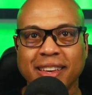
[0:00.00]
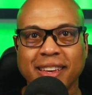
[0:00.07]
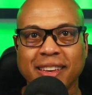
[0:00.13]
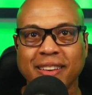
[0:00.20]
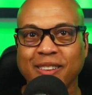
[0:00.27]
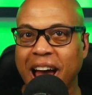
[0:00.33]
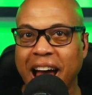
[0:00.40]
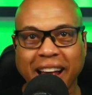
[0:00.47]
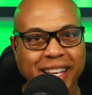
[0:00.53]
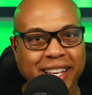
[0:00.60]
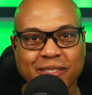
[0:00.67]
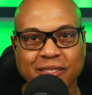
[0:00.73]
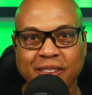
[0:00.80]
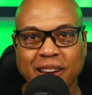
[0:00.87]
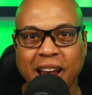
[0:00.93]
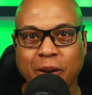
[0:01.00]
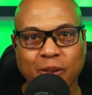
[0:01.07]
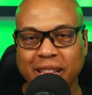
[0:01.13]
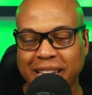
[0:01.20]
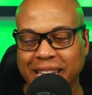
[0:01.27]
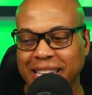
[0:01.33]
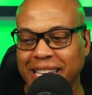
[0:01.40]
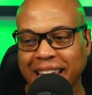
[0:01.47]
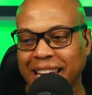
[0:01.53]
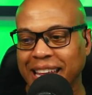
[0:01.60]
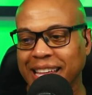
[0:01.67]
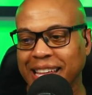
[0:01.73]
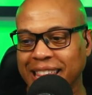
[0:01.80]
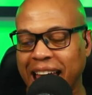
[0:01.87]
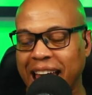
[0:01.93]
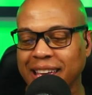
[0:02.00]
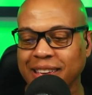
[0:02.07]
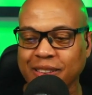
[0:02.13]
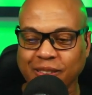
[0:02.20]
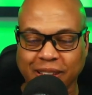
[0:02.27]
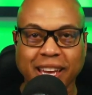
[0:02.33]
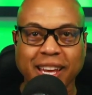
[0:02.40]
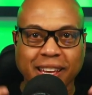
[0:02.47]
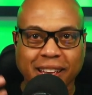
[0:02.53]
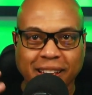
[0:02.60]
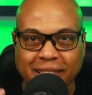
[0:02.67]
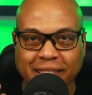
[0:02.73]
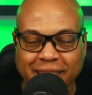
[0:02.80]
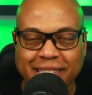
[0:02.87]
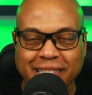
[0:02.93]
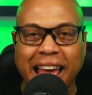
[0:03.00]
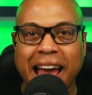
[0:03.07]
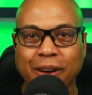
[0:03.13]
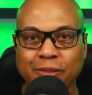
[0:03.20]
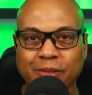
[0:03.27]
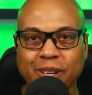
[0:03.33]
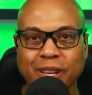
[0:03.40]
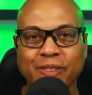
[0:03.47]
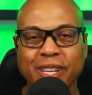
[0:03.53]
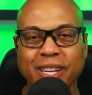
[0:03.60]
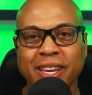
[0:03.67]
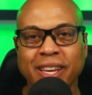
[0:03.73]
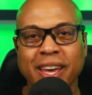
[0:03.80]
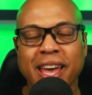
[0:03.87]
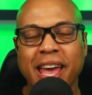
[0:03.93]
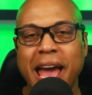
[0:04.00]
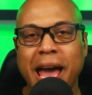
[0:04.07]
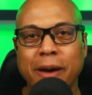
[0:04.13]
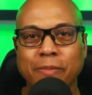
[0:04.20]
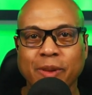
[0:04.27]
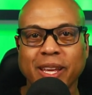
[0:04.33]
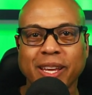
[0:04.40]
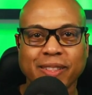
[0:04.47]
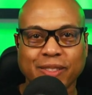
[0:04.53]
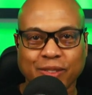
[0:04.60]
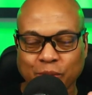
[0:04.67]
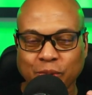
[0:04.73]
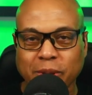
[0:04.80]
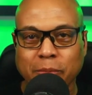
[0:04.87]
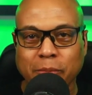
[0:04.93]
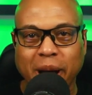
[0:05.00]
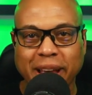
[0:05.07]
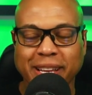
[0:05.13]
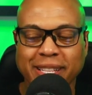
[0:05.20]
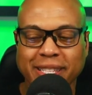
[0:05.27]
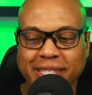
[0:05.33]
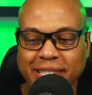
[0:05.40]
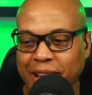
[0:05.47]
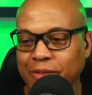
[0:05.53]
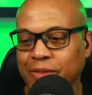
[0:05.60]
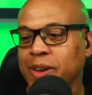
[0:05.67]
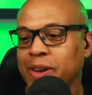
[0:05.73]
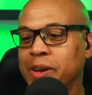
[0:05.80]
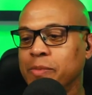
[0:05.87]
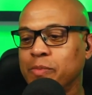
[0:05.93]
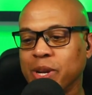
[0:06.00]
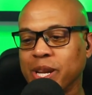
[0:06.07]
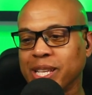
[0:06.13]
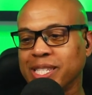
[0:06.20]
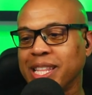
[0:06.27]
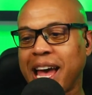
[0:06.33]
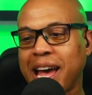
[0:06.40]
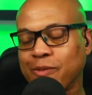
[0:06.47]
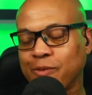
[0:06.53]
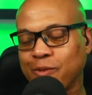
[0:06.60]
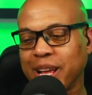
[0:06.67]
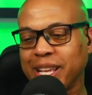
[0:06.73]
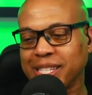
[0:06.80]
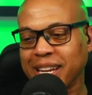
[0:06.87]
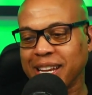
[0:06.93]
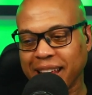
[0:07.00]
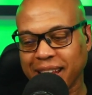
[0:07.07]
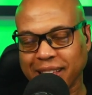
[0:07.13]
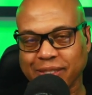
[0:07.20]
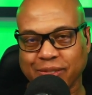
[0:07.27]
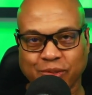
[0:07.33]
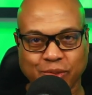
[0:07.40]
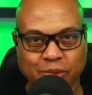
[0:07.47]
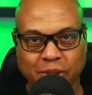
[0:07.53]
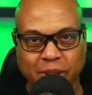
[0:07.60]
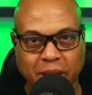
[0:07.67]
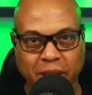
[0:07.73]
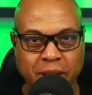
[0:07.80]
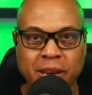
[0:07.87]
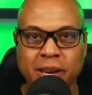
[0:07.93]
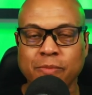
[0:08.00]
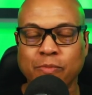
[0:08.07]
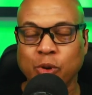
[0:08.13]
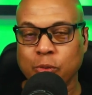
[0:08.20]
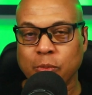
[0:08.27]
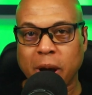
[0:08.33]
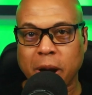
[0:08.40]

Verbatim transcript: you're not really getting that. You're getting the sound of it happening through the mic itself, but it's not resonating through the boom